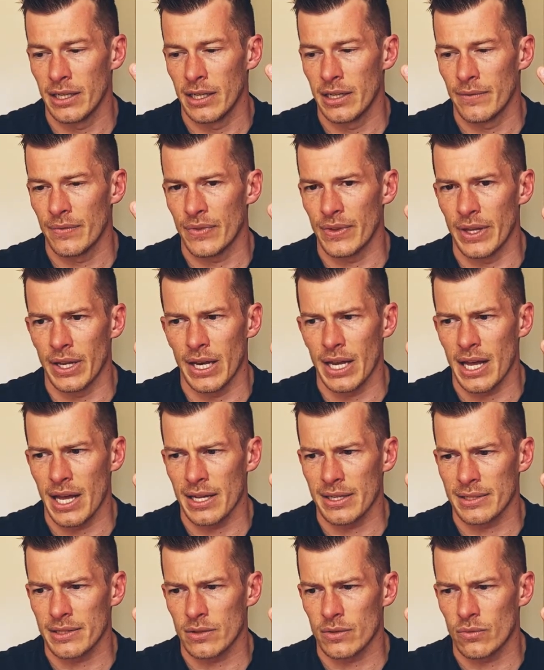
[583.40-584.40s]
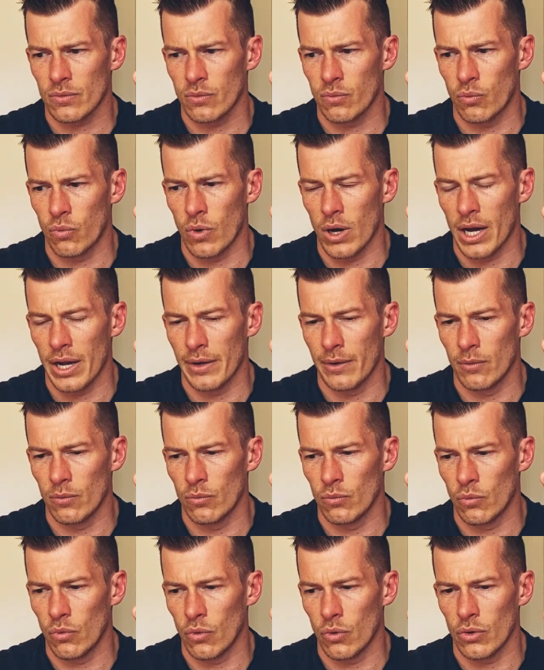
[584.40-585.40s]
the last one
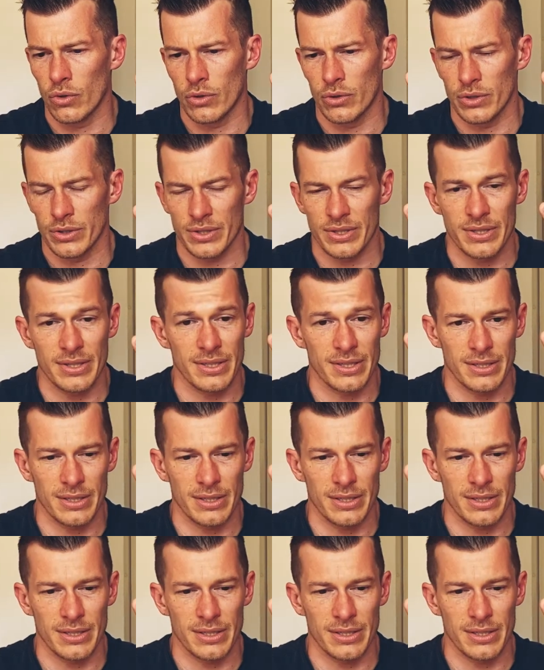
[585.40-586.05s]
was